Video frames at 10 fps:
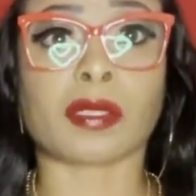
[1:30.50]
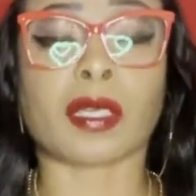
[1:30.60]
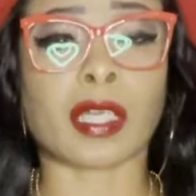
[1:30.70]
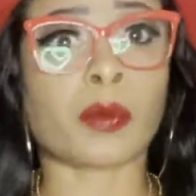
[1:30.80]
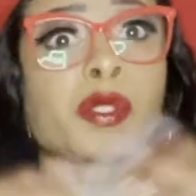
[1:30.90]

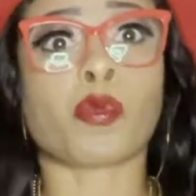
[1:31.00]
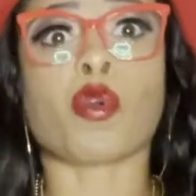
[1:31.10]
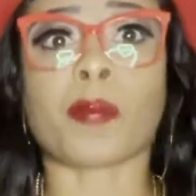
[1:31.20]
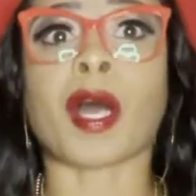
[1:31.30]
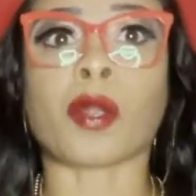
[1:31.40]
It was more
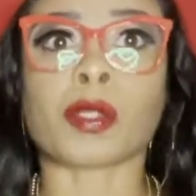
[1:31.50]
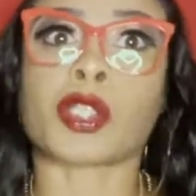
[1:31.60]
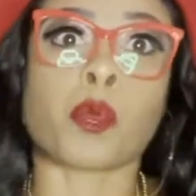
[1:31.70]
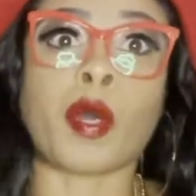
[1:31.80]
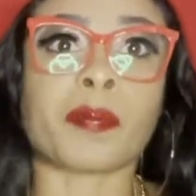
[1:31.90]
about just
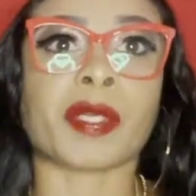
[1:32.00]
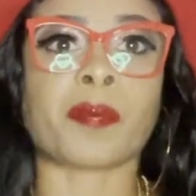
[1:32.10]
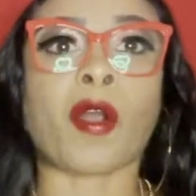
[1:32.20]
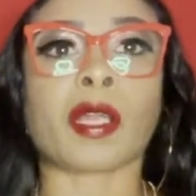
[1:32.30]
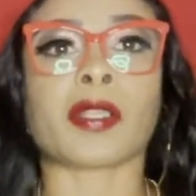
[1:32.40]
one big
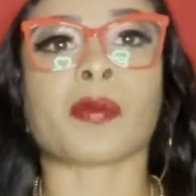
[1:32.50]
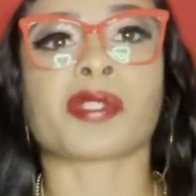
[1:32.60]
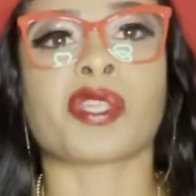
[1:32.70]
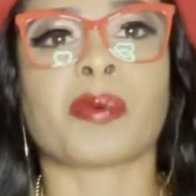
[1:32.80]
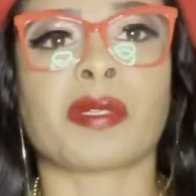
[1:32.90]
party that was
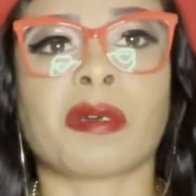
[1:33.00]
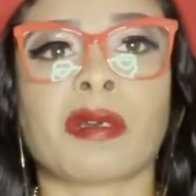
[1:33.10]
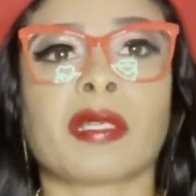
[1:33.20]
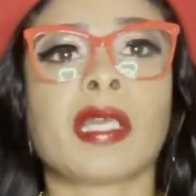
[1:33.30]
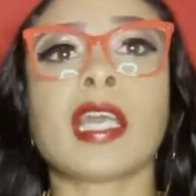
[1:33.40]
going
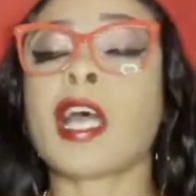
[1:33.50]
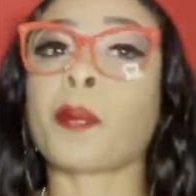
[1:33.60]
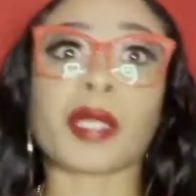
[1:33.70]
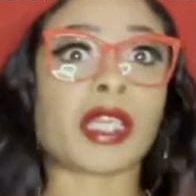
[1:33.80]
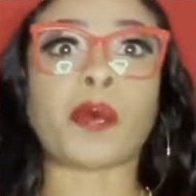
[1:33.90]
on.
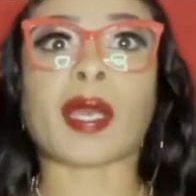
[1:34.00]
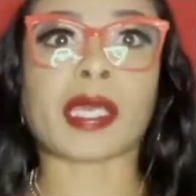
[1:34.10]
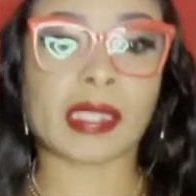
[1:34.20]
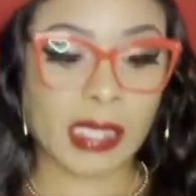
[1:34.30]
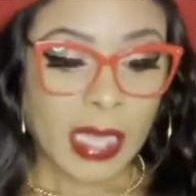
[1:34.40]
But
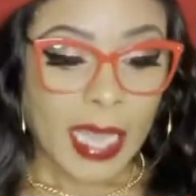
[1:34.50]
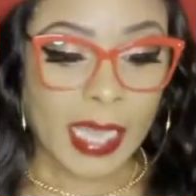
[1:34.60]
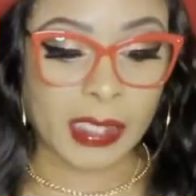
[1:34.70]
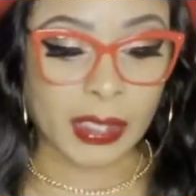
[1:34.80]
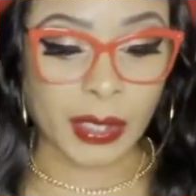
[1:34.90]
anyways,
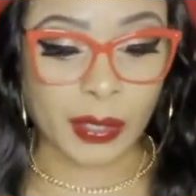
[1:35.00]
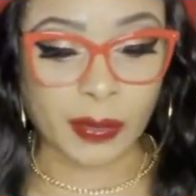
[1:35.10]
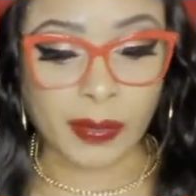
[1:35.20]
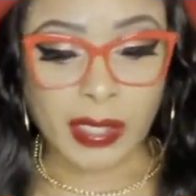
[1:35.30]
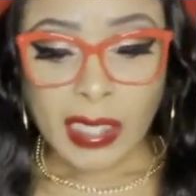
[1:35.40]
as it
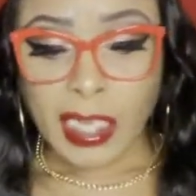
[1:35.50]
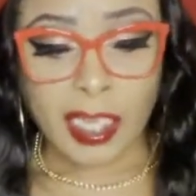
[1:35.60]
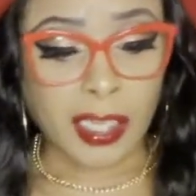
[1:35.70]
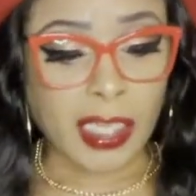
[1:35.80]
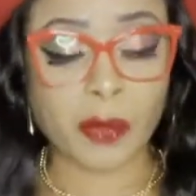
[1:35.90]
goes,
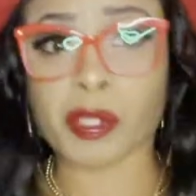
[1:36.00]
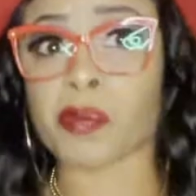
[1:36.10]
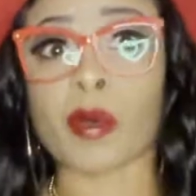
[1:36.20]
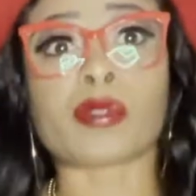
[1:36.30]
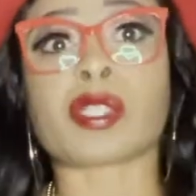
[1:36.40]
it was
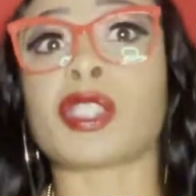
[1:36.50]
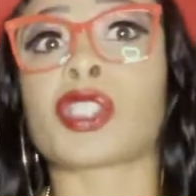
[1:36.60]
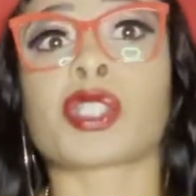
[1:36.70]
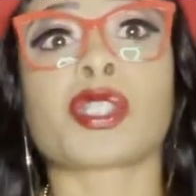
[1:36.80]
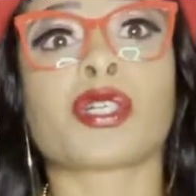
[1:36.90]
mostly
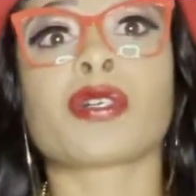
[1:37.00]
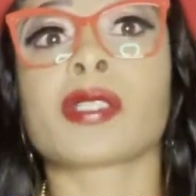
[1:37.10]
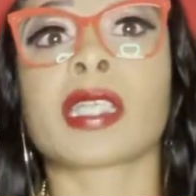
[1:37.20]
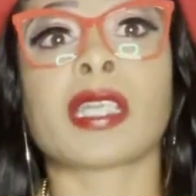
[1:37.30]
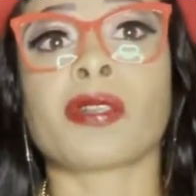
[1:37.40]
just the girls
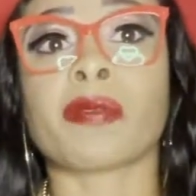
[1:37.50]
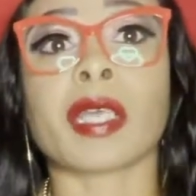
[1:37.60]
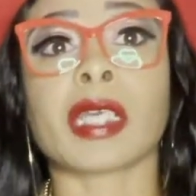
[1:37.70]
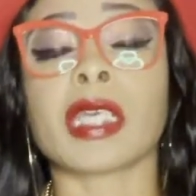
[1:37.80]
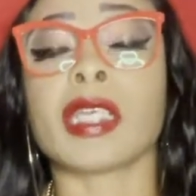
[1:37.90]
getting
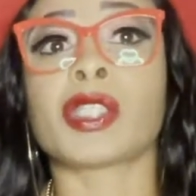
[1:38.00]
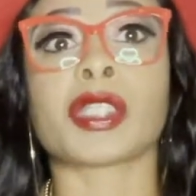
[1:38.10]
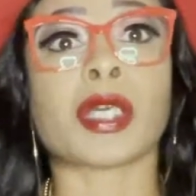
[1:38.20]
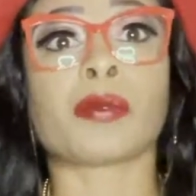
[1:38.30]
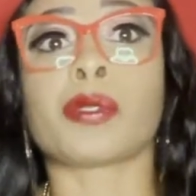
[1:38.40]
ready to
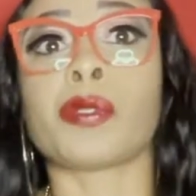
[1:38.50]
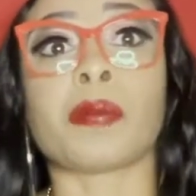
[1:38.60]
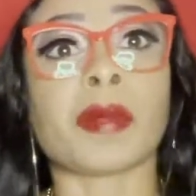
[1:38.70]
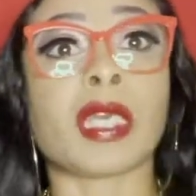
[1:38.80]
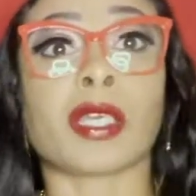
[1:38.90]
go to the
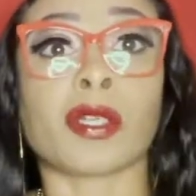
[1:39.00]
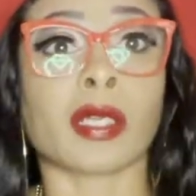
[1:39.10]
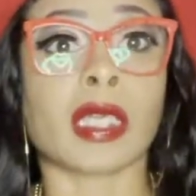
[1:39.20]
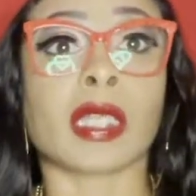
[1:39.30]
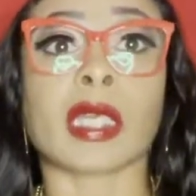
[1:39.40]
meet and
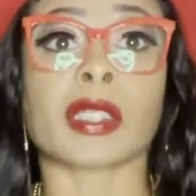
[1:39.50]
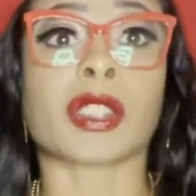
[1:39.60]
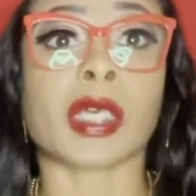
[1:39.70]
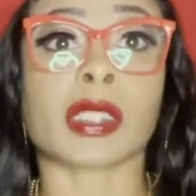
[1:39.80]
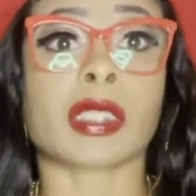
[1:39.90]
greet that
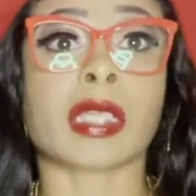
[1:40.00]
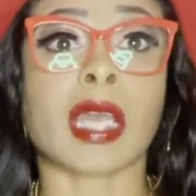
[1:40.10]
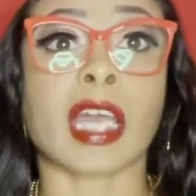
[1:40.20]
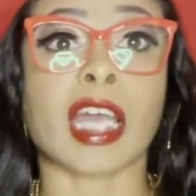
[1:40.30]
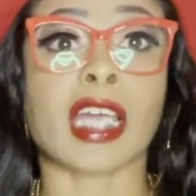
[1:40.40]
Joseline
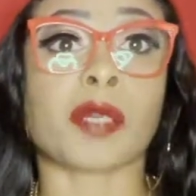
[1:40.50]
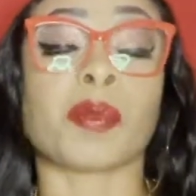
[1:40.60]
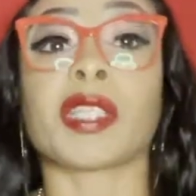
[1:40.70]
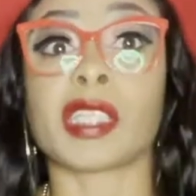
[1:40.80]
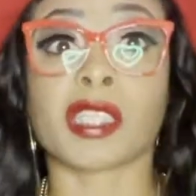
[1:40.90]
had
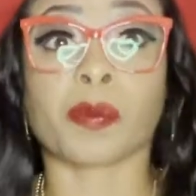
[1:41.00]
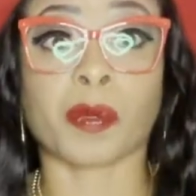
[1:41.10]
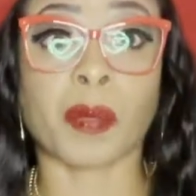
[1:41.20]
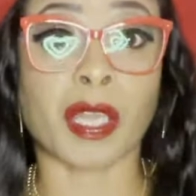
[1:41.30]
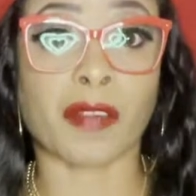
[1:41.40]
Melissa
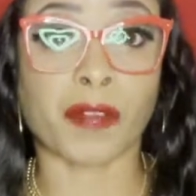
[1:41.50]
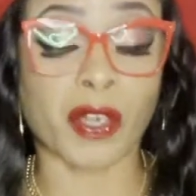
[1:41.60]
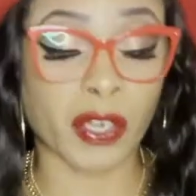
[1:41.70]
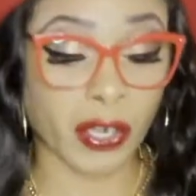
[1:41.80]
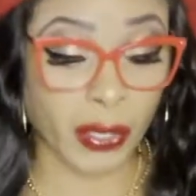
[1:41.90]
prepare for
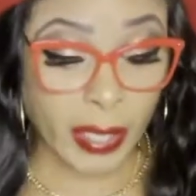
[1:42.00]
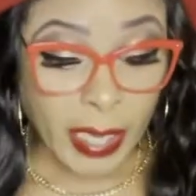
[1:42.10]
her.